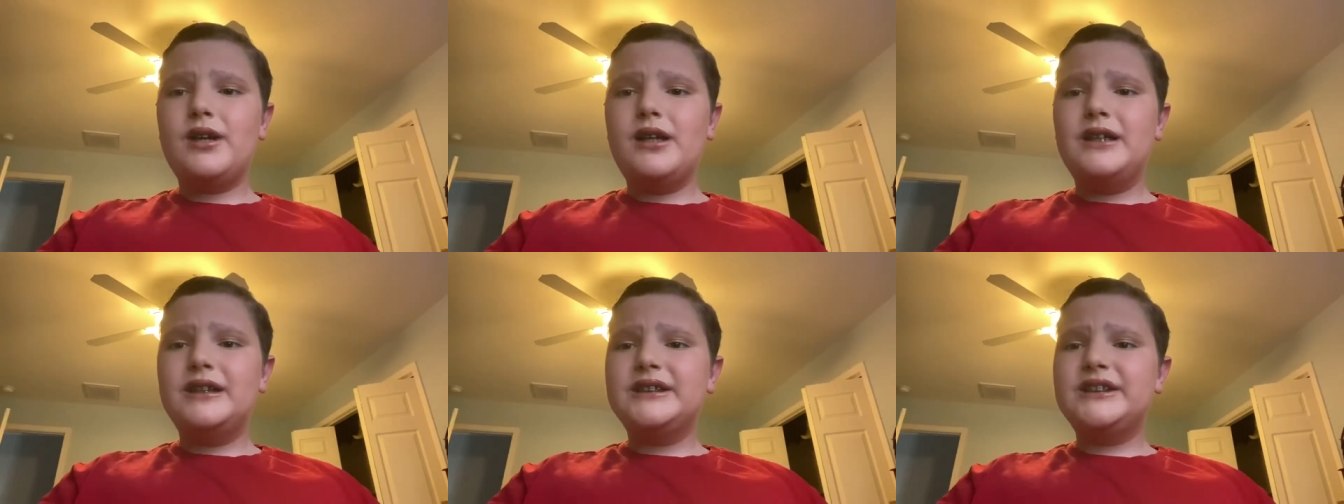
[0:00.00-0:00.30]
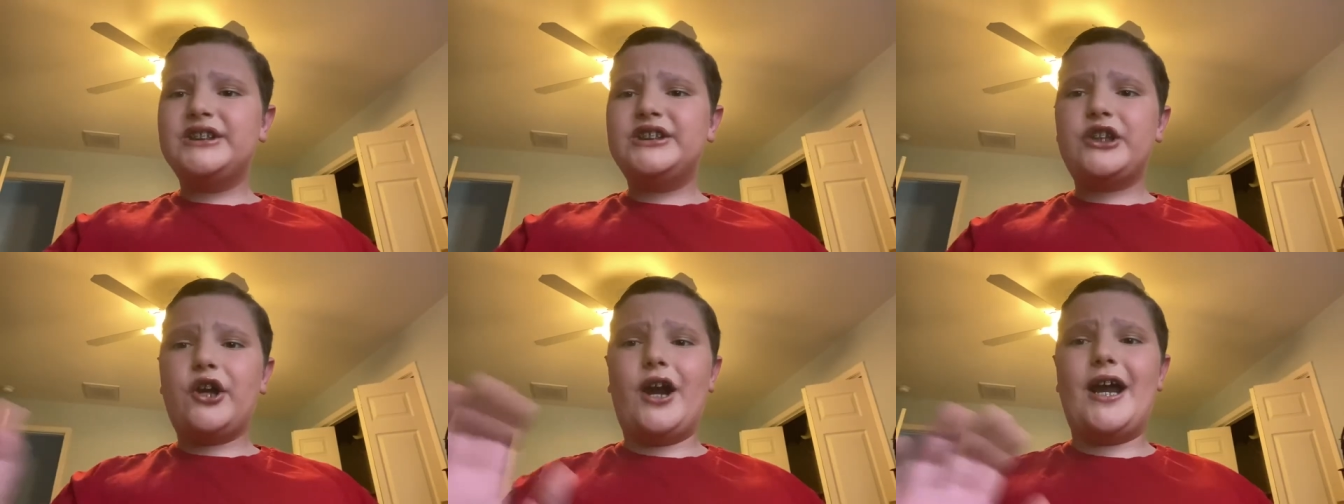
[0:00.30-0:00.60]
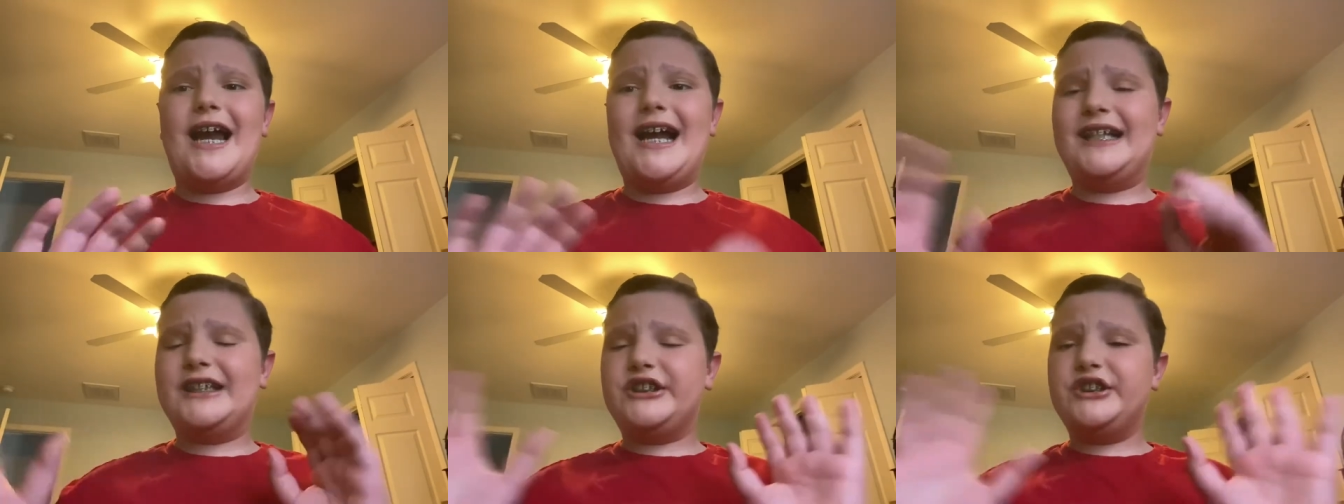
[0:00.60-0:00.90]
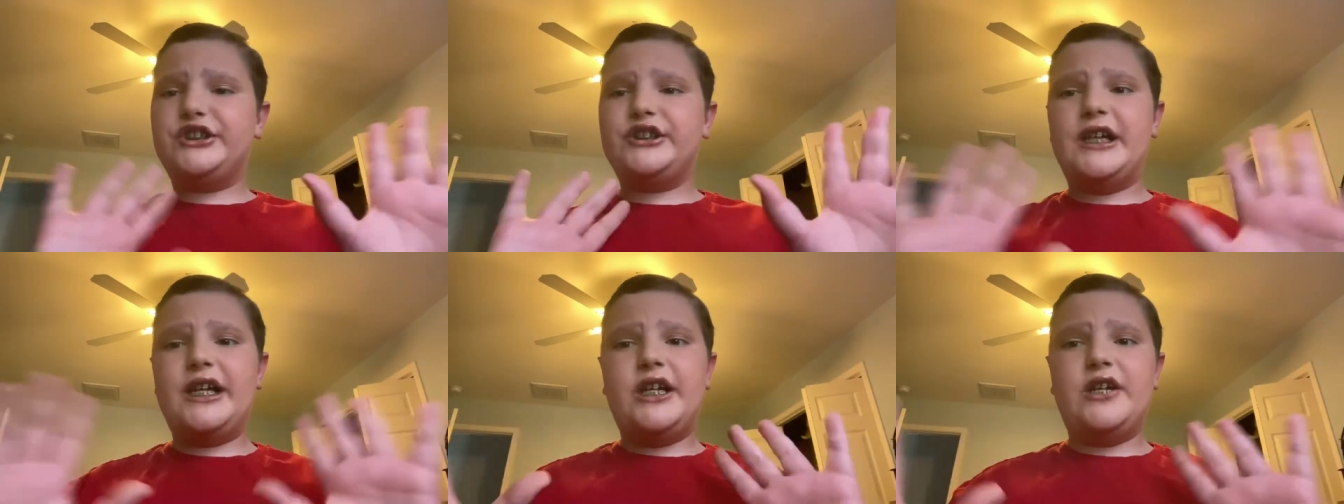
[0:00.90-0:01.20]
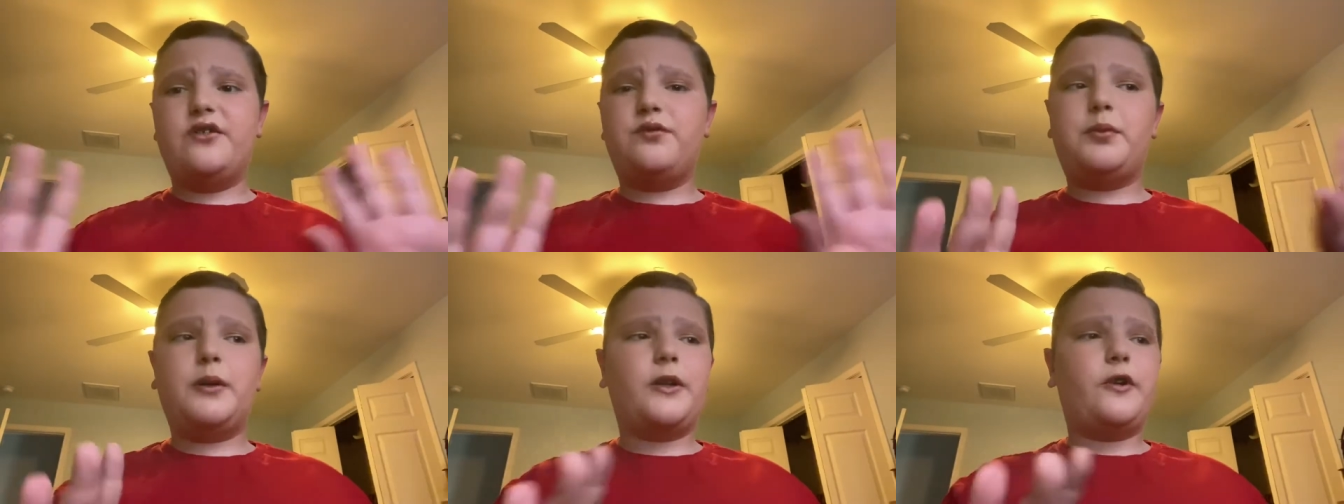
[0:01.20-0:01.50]
Sorry, I have to
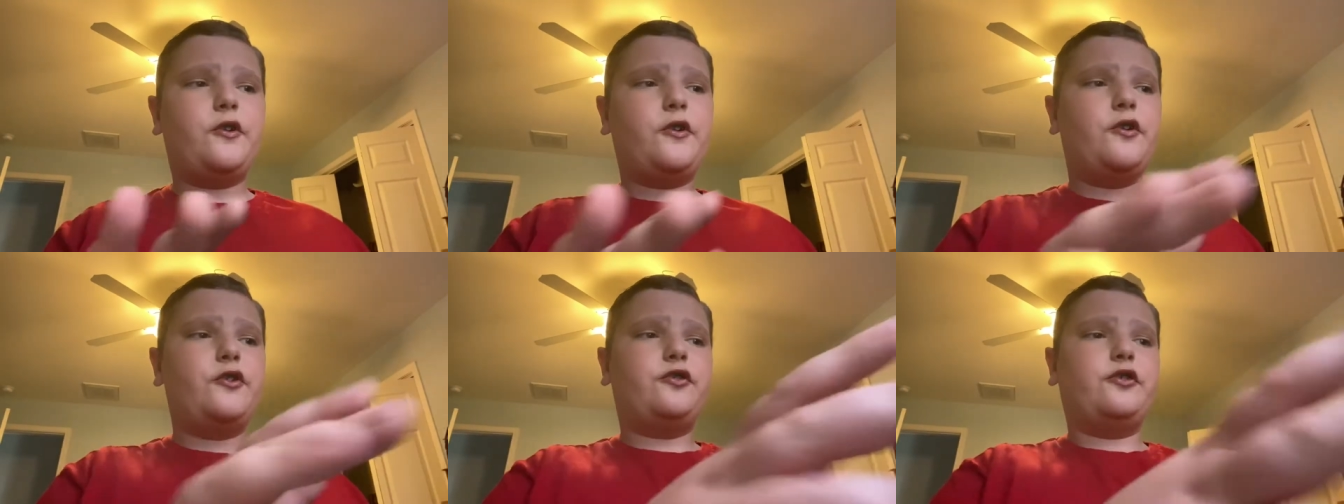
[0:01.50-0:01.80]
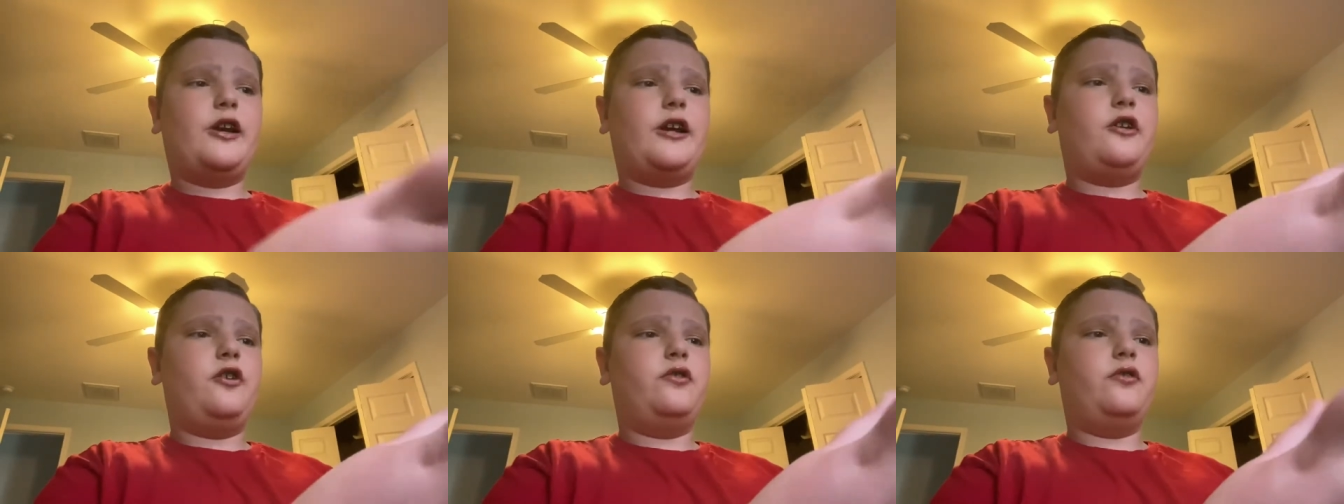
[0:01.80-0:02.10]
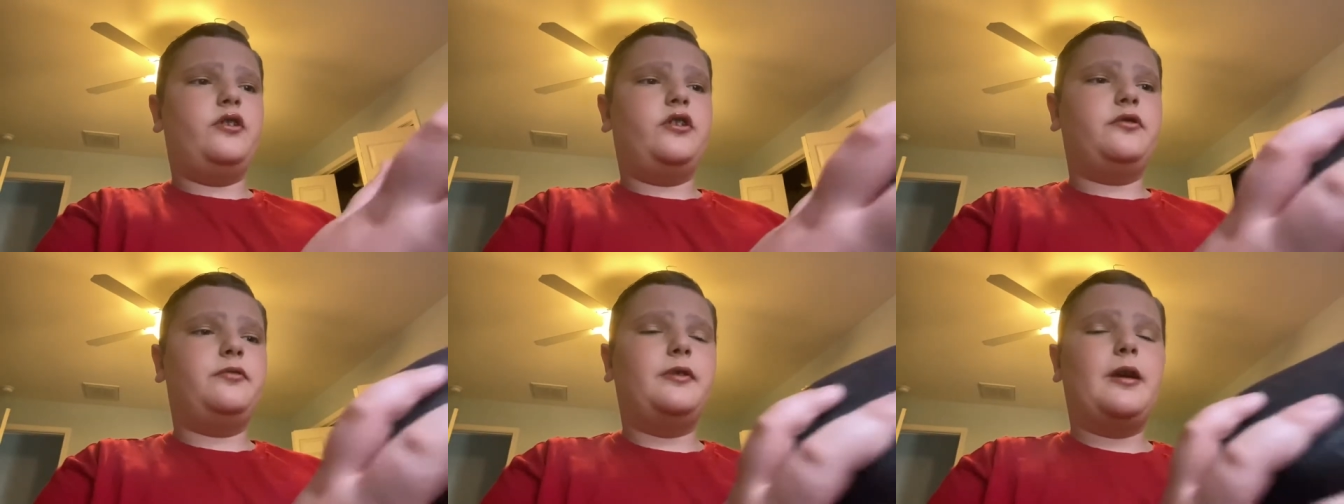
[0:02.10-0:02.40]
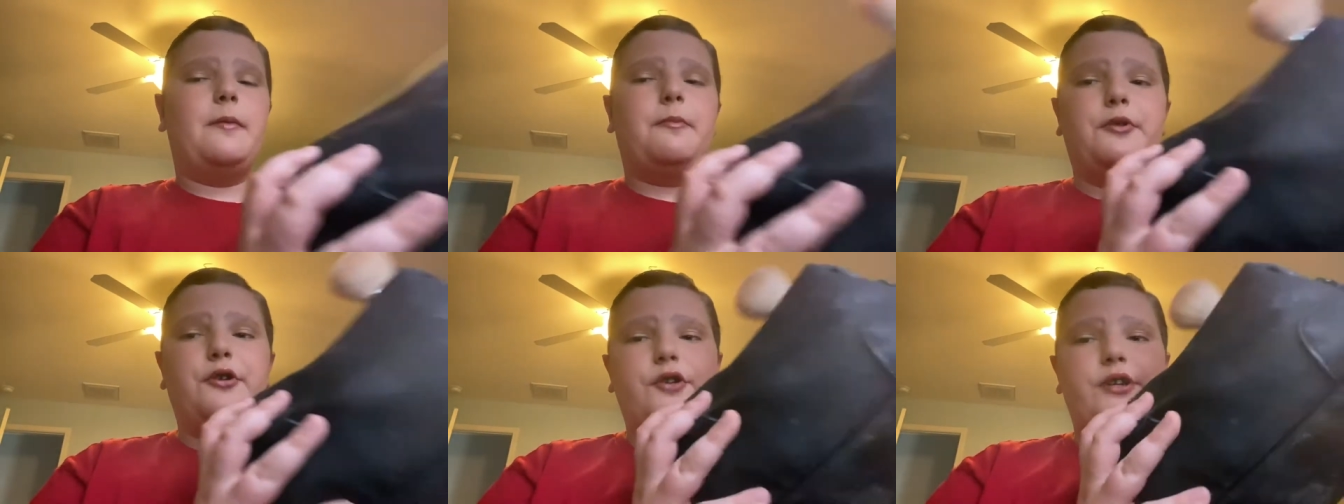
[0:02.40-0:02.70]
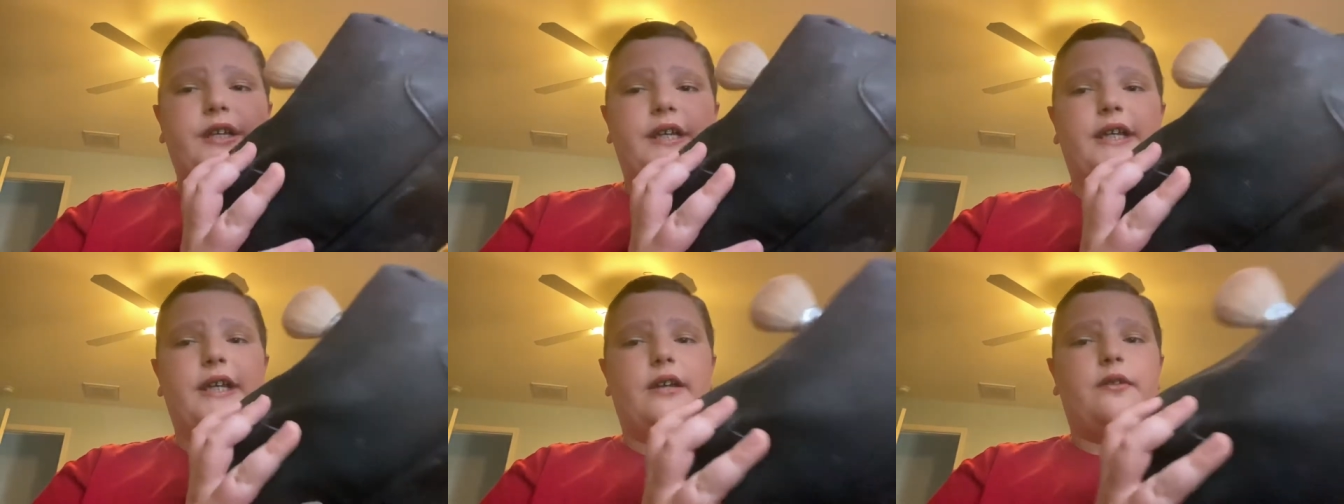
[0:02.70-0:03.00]
change pictures so I can run my
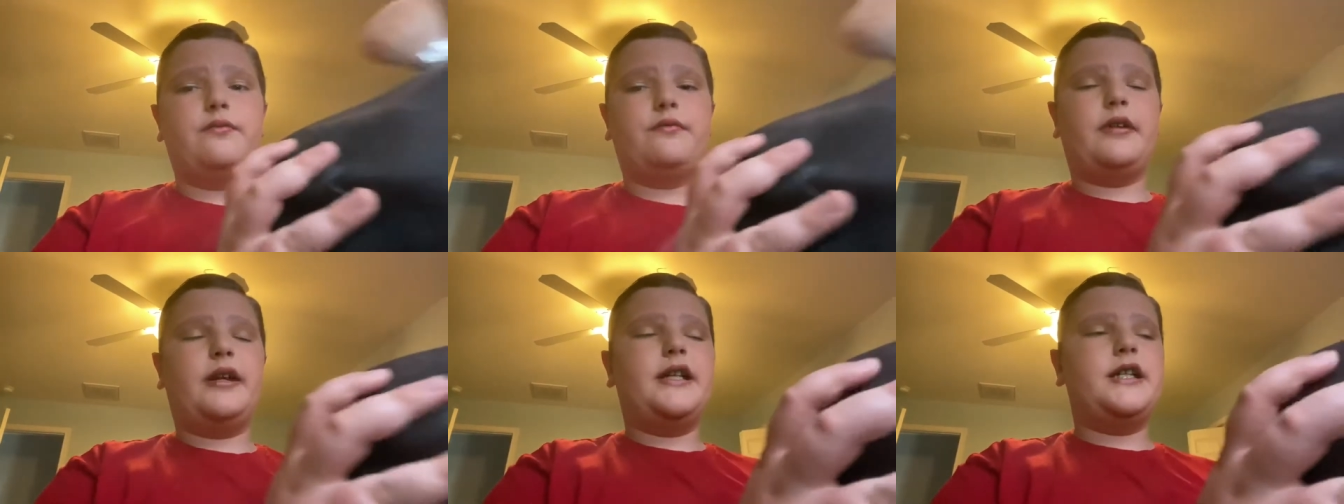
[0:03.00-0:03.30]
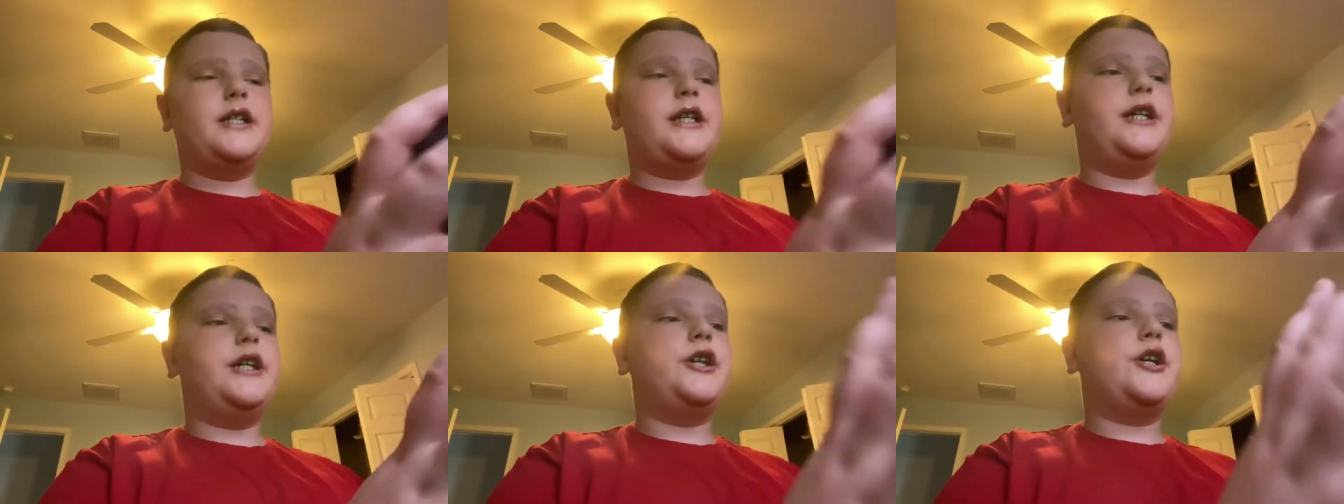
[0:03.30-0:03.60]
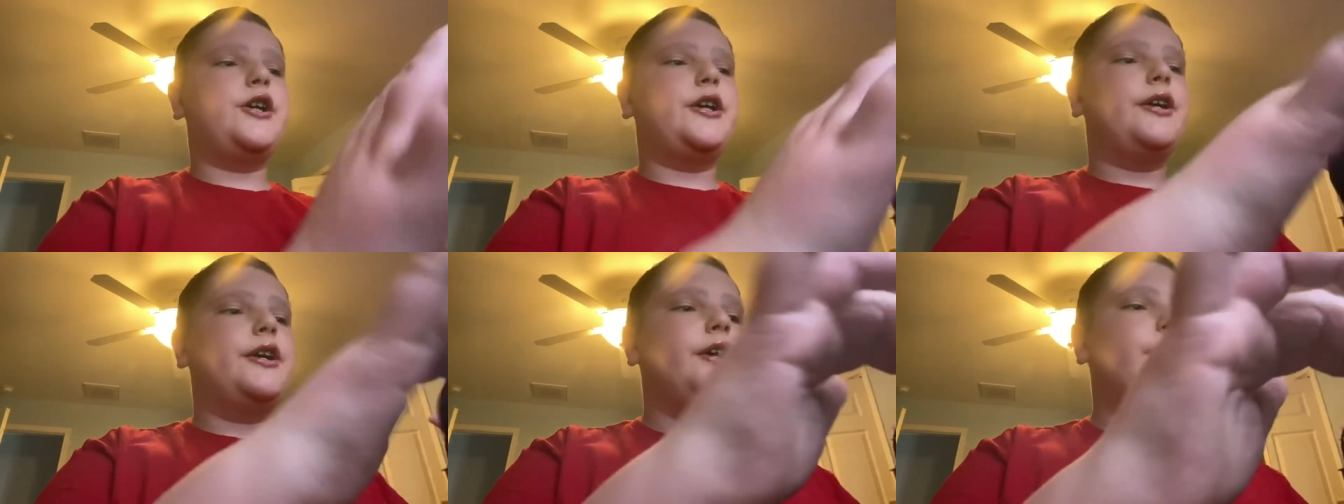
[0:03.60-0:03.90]
beauty kit right here.